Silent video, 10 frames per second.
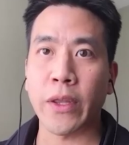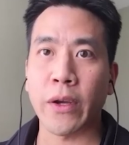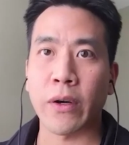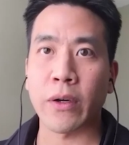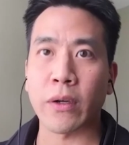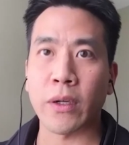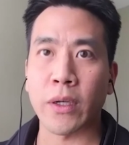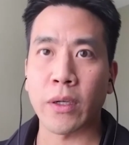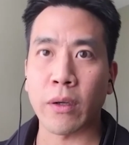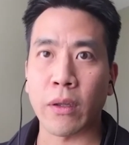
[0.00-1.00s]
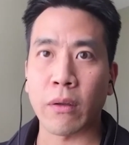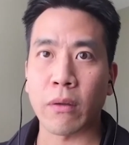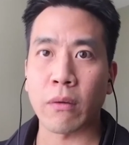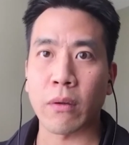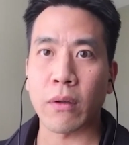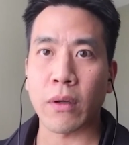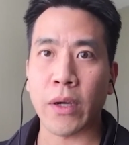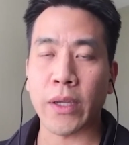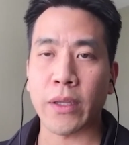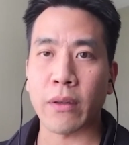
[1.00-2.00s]
there,
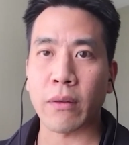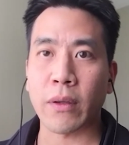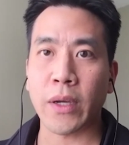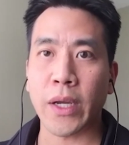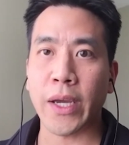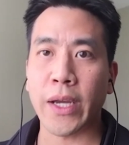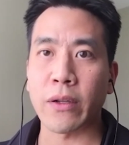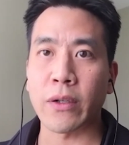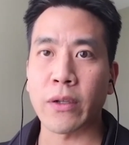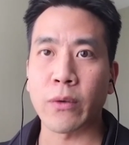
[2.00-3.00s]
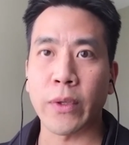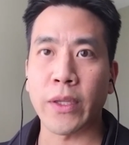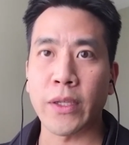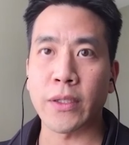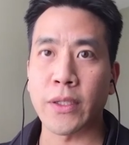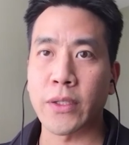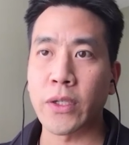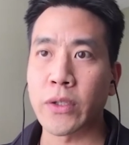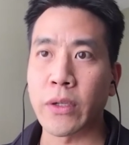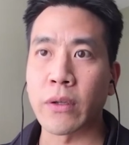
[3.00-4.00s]
I kind of had to go with his
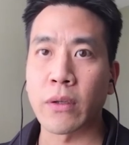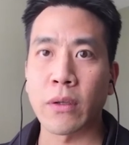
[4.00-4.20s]
decision.